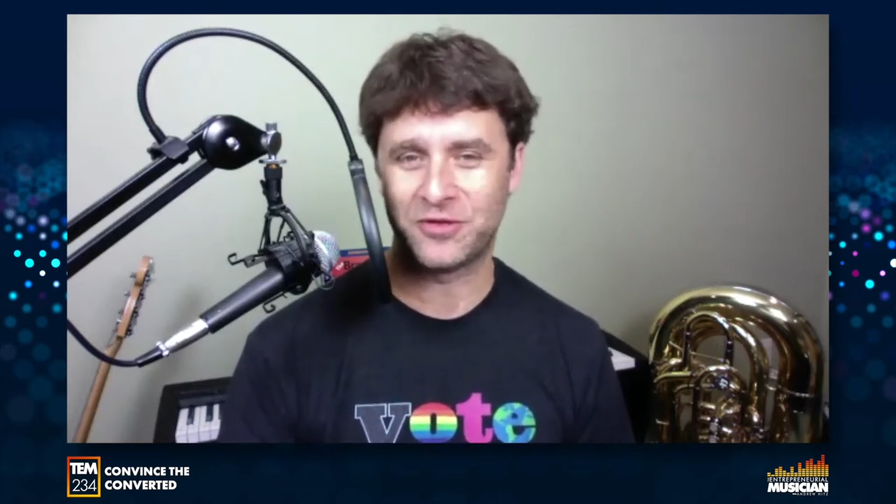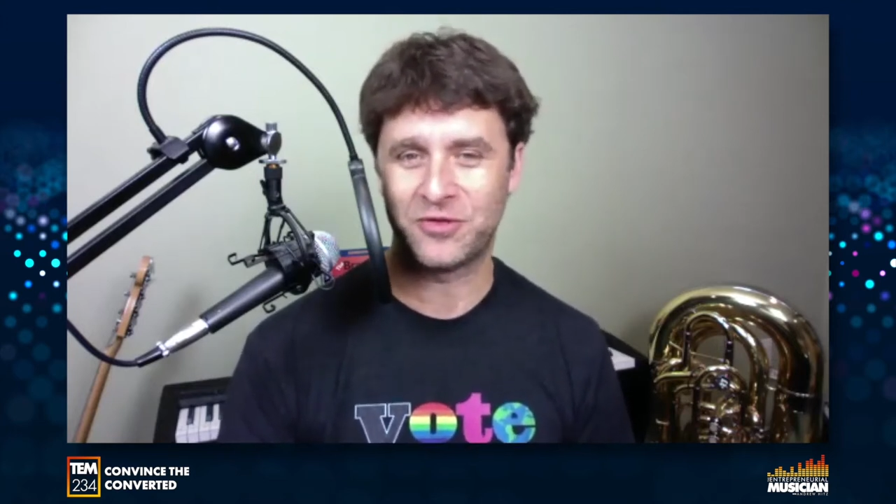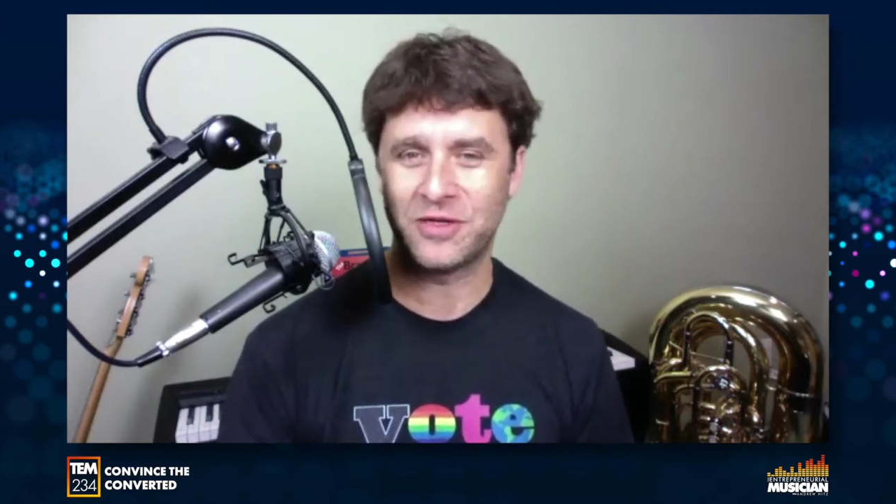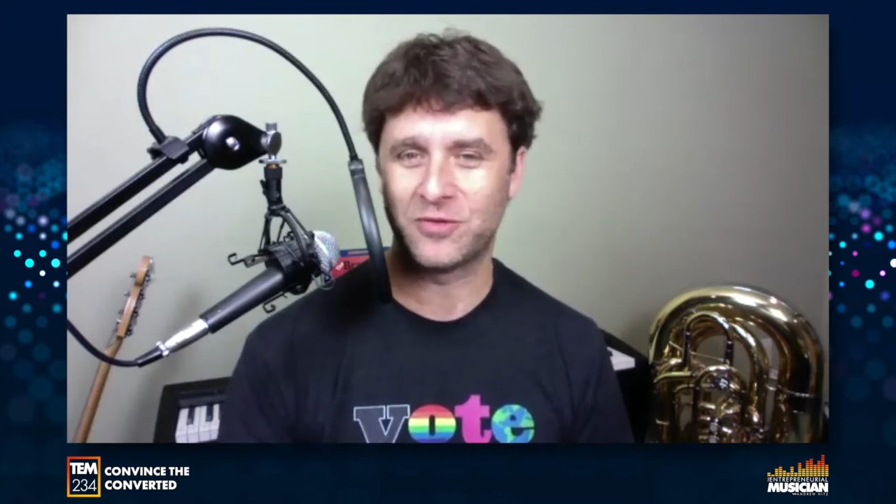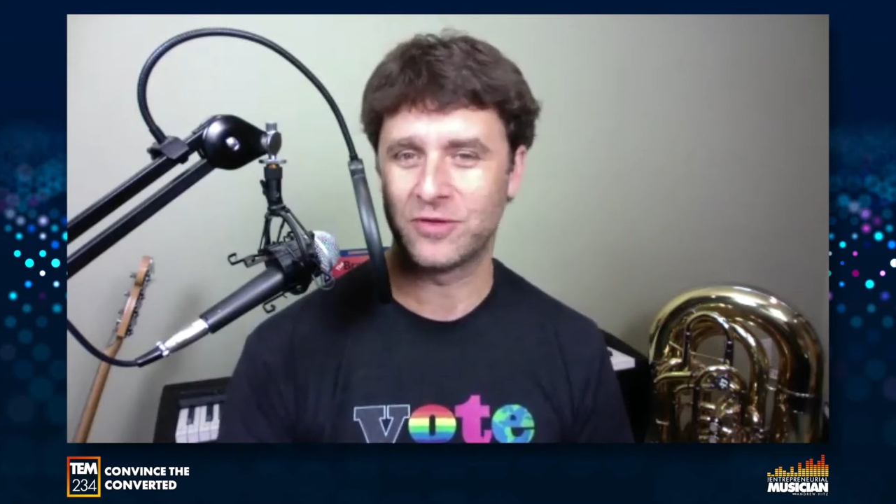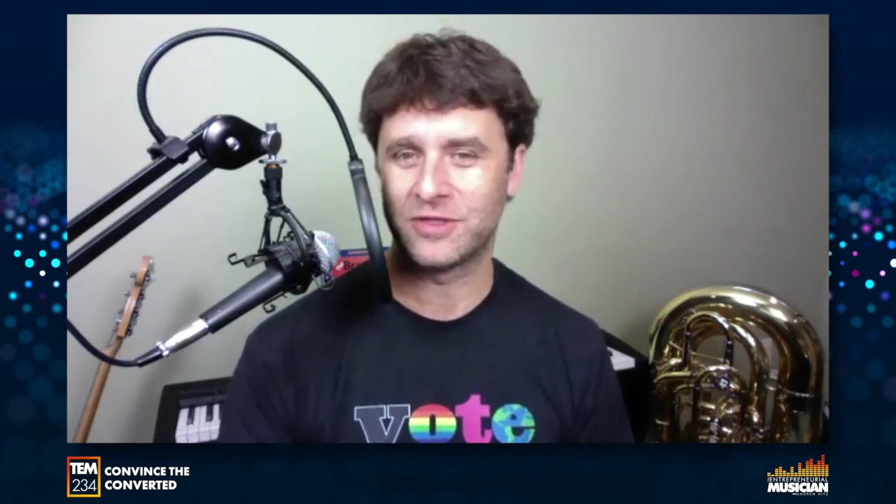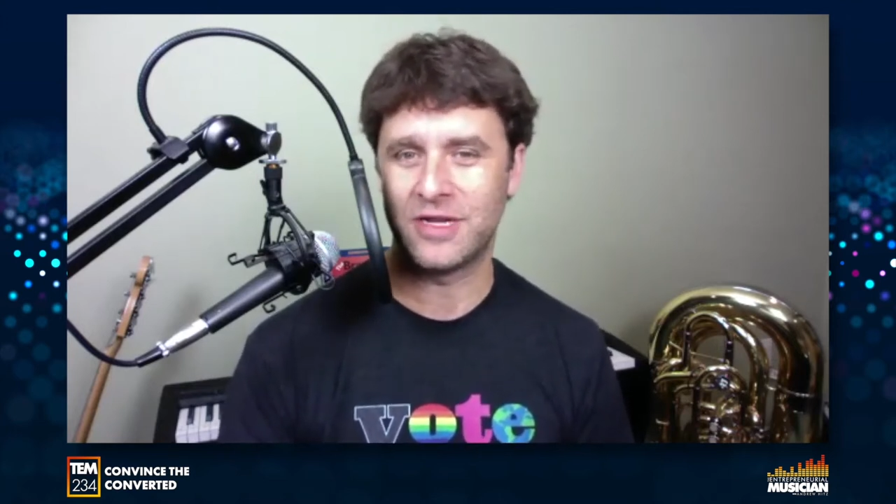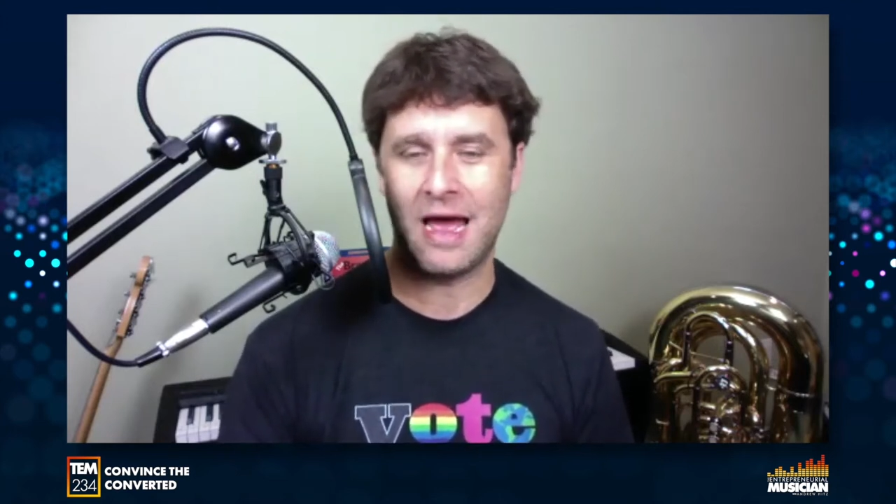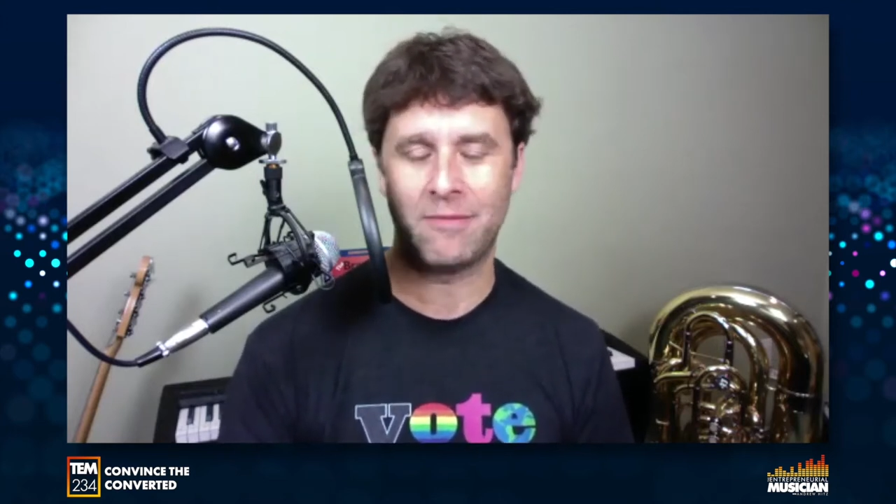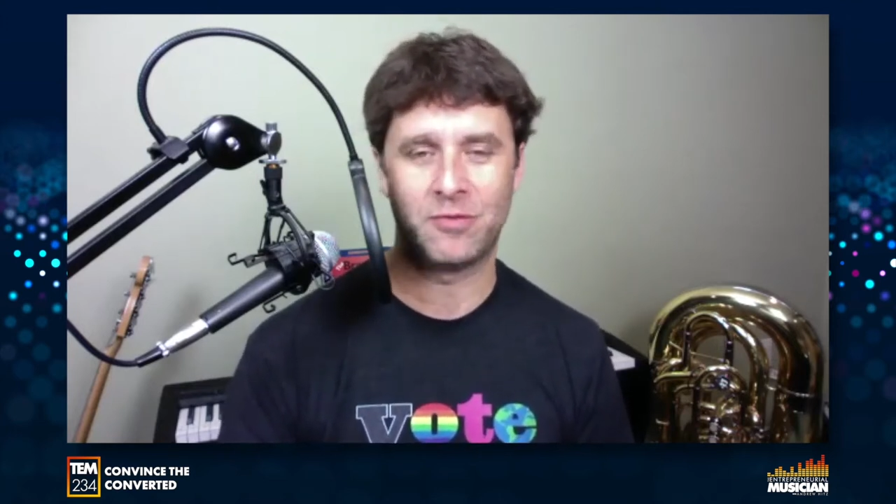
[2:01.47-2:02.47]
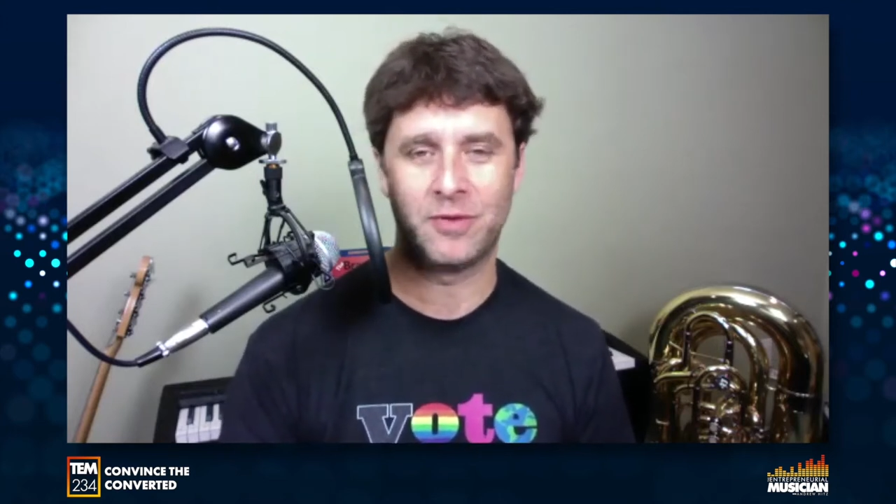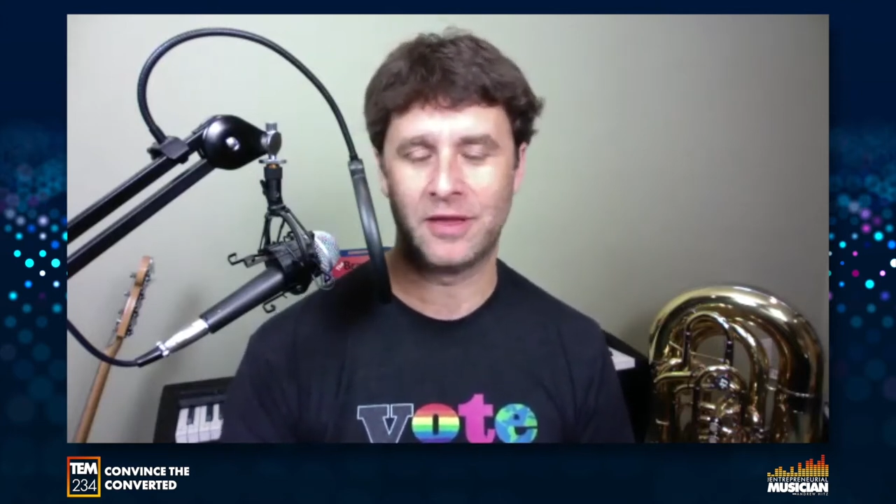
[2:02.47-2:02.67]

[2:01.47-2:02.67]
streaks were snapped. But